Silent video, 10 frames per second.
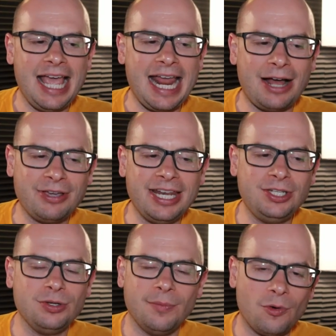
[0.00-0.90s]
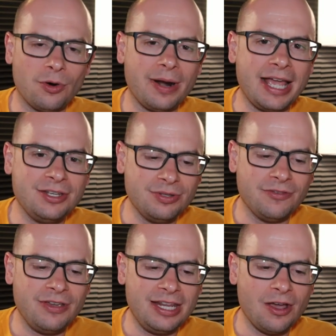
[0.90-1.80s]
and I'll get into it more when I do
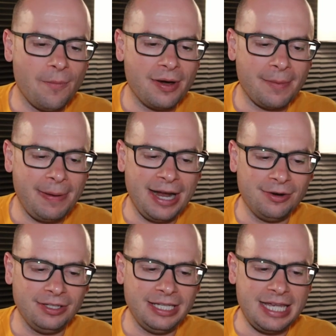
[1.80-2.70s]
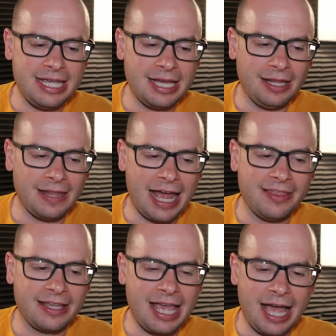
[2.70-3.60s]
the video, but apparently a
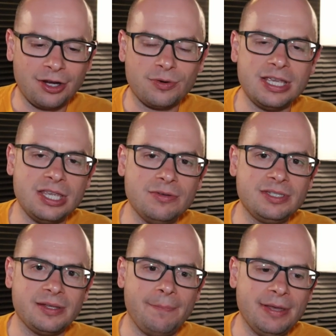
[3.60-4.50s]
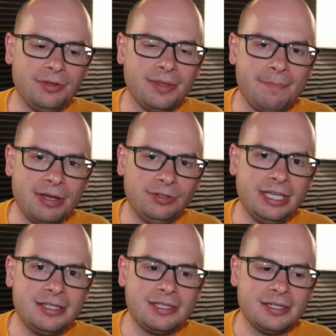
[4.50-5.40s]
lot of the concrete used to build the
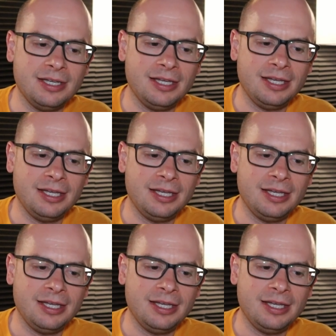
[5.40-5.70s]
buildings